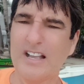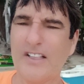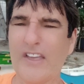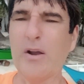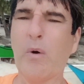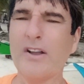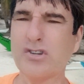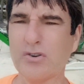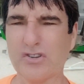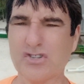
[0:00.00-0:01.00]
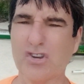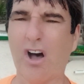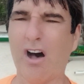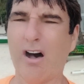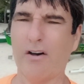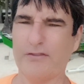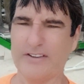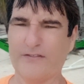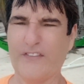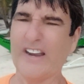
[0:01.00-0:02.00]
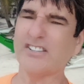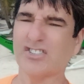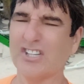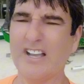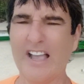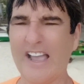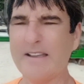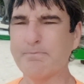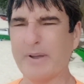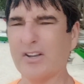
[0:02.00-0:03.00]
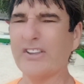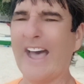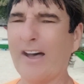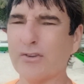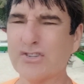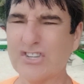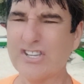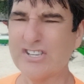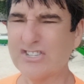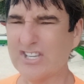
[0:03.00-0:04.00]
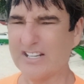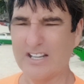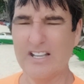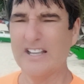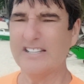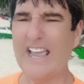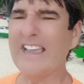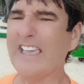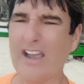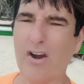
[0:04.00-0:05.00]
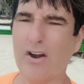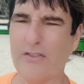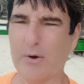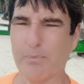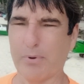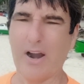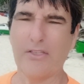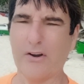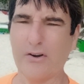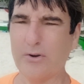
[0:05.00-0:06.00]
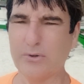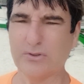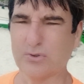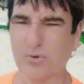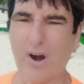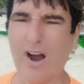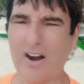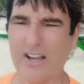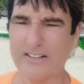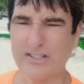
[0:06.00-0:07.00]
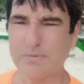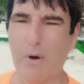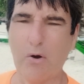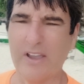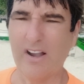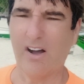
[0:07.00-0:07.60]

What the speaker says: they want you to solve and fix and build houses and take care of their brother who's drunk and smoking all